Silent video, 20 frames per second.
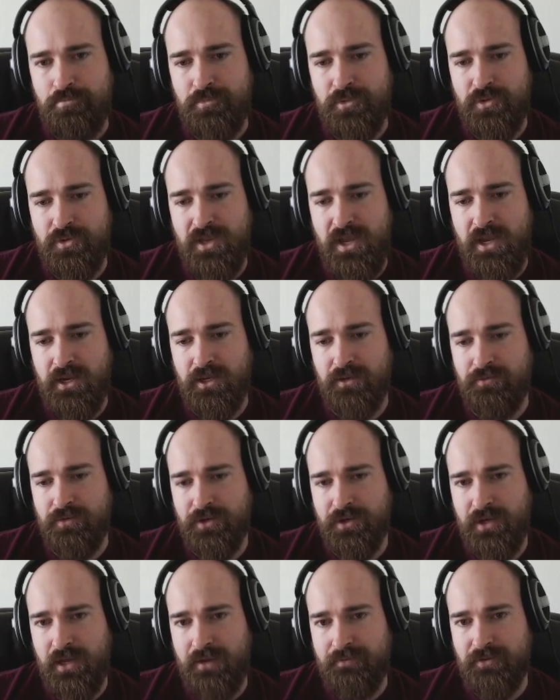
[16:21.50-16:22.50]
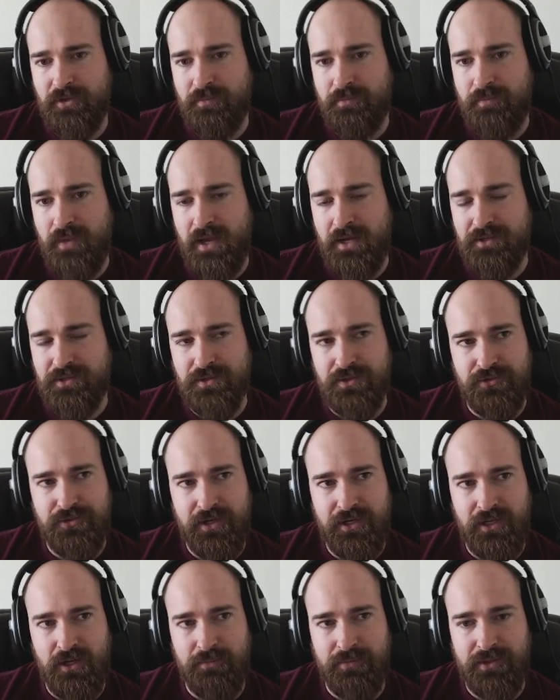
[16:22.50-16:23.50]
You can't convert it after you add it to the
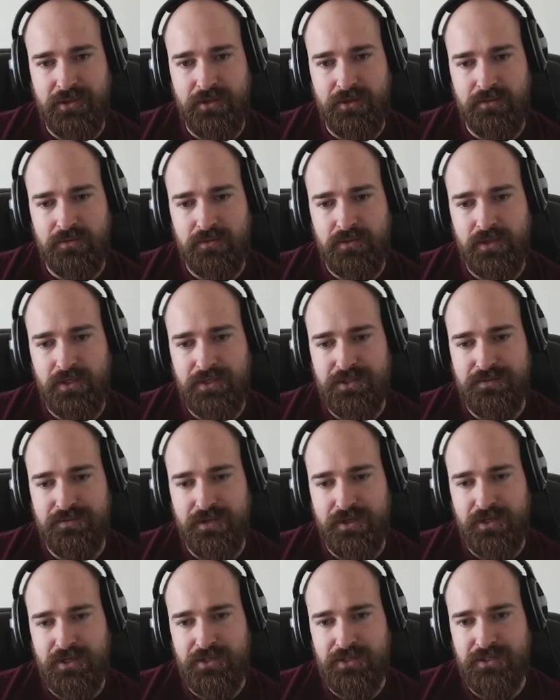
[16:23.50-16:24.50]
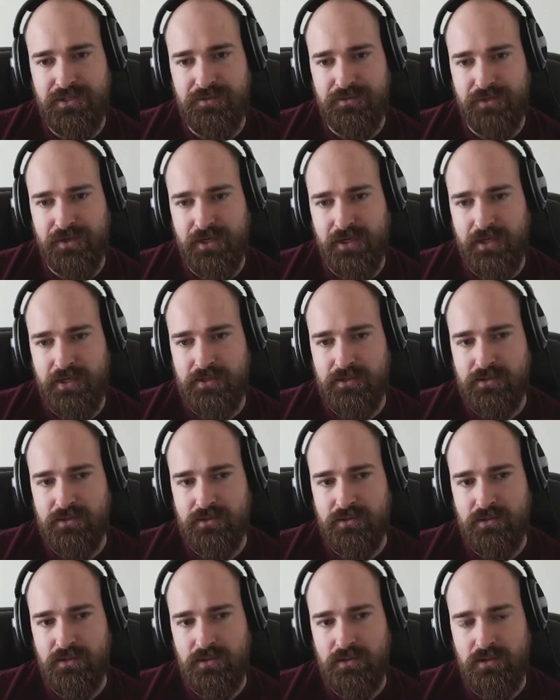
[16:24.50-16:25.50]
trade company though, and it's very easy to forget
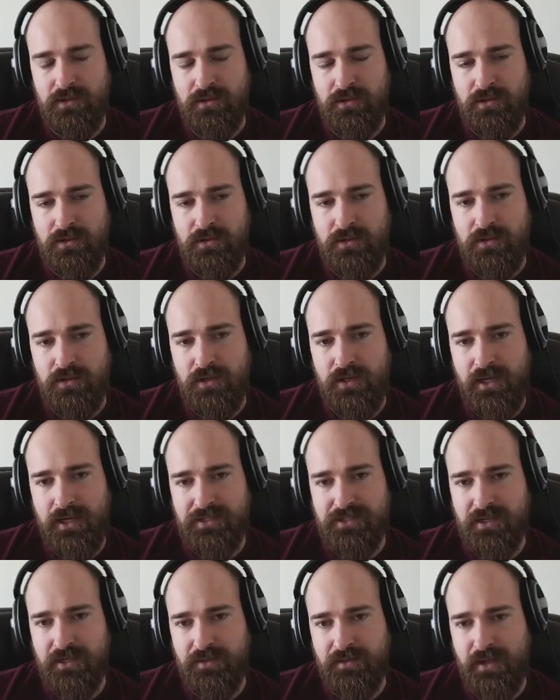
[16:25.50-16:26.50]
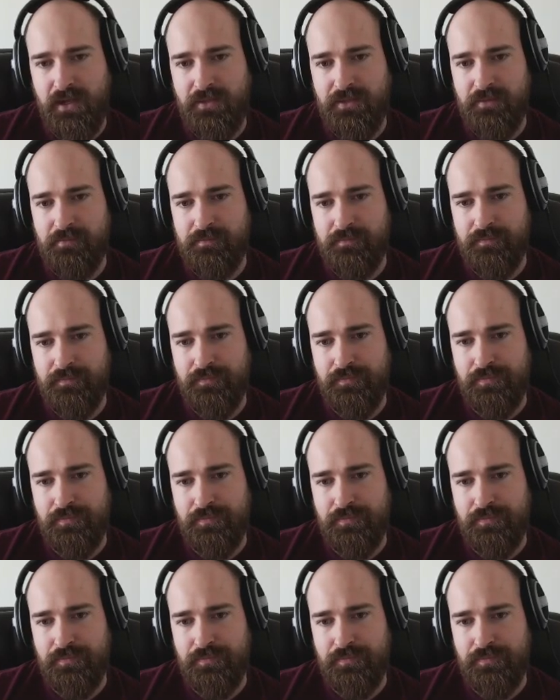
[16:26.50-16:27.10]
and accidentally add them.